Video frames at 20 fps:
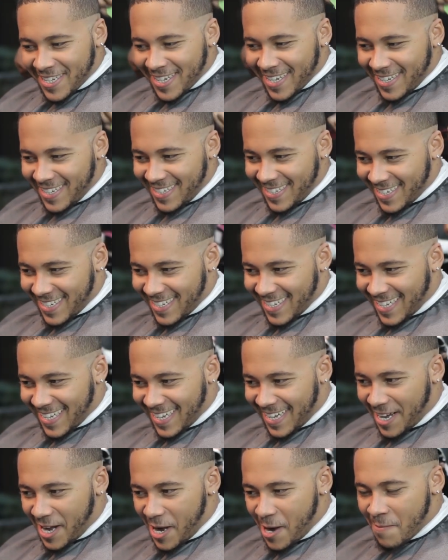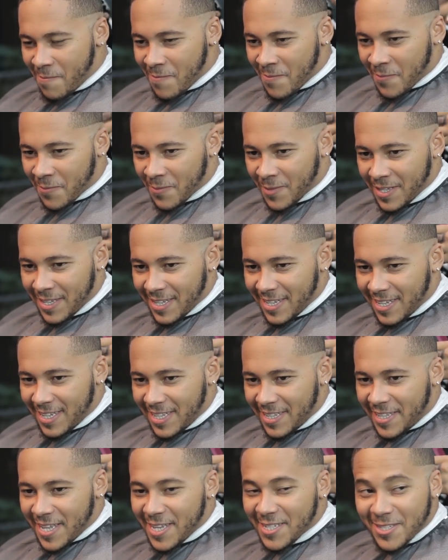Yeah.
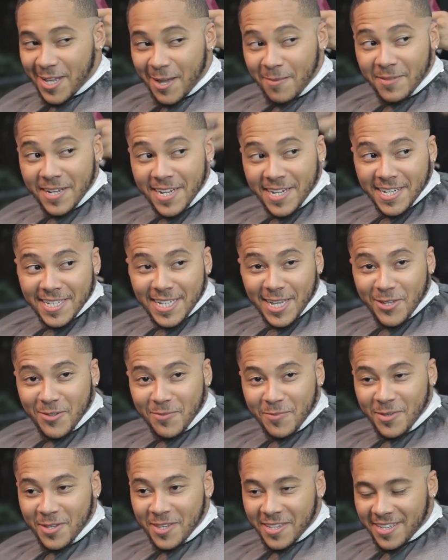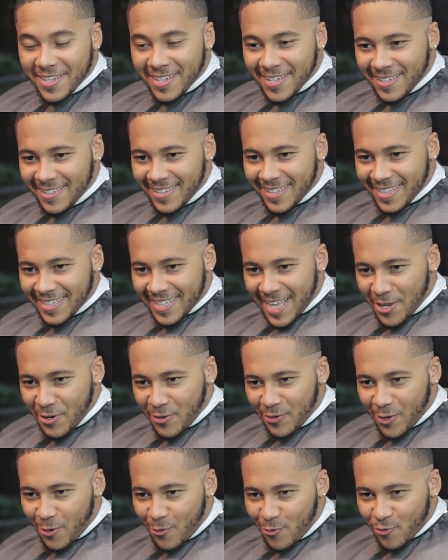There's some ladies that you meet, yeah, that
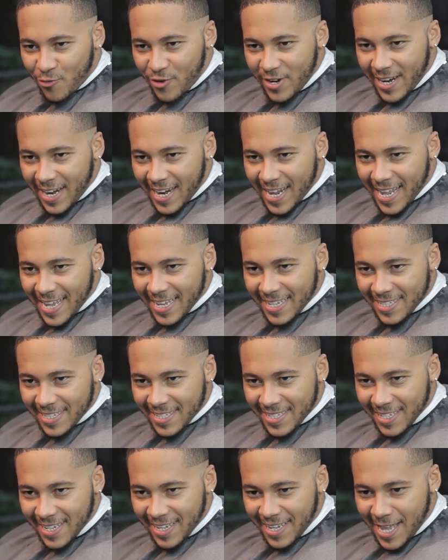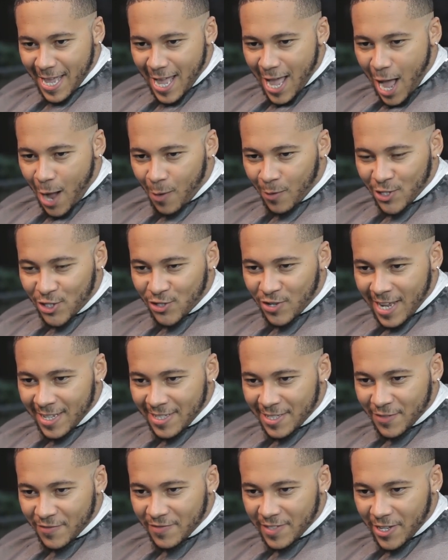you don't realize how
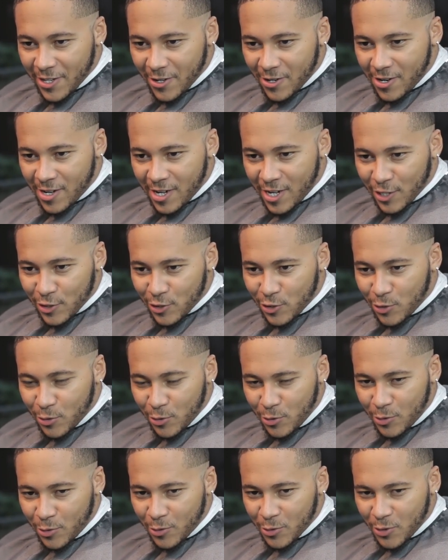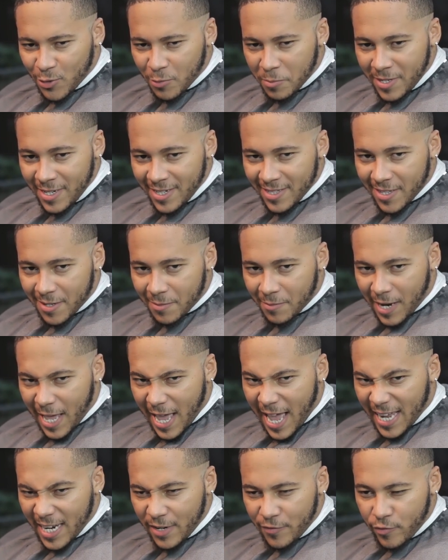attractive they are until you meet them.
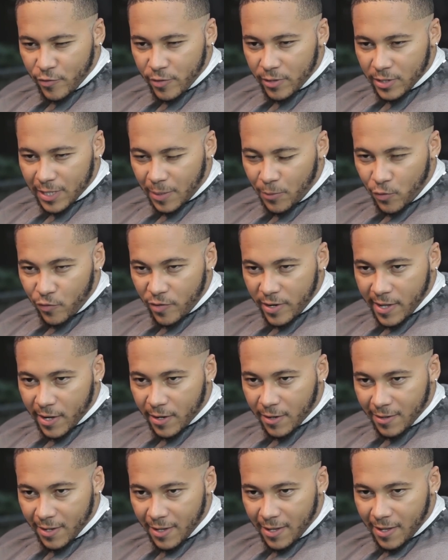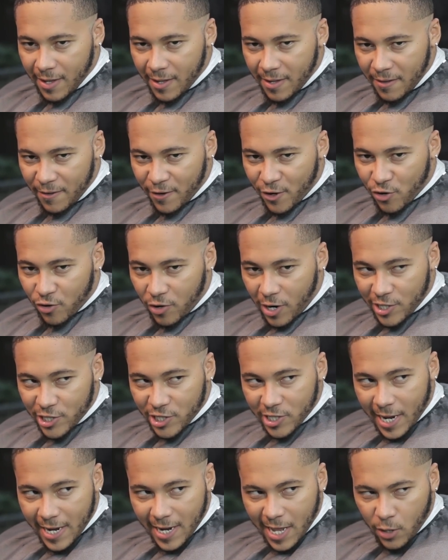Like, I never, because I'm not really a
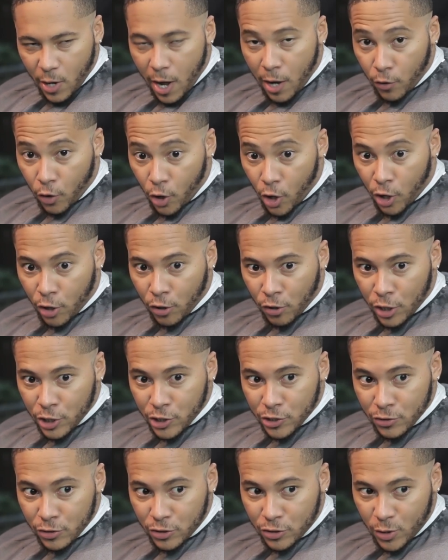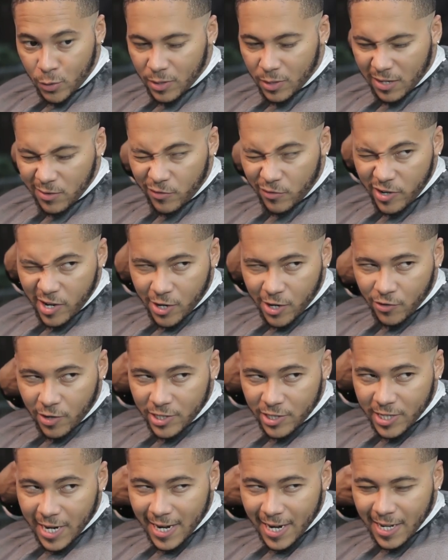crush kind of, I've got a crush on, so I'm not really a
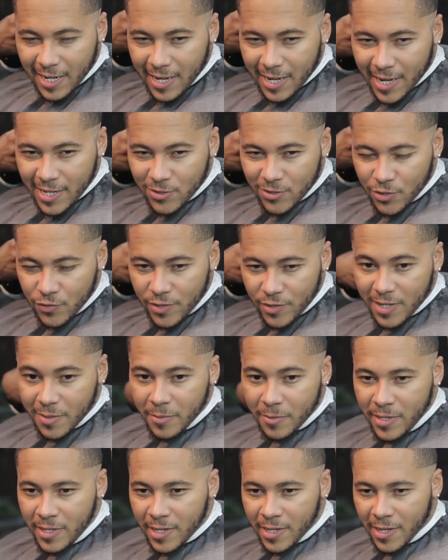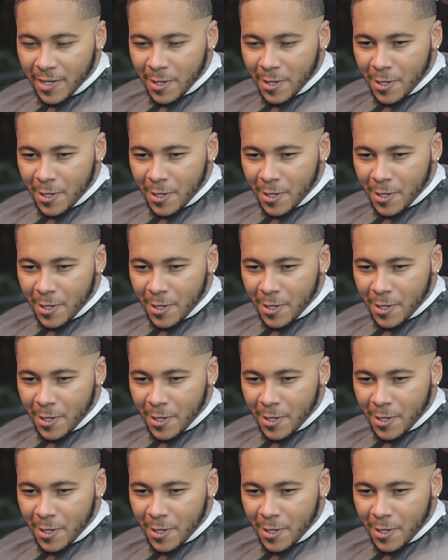crush kind of guy. It's not really me.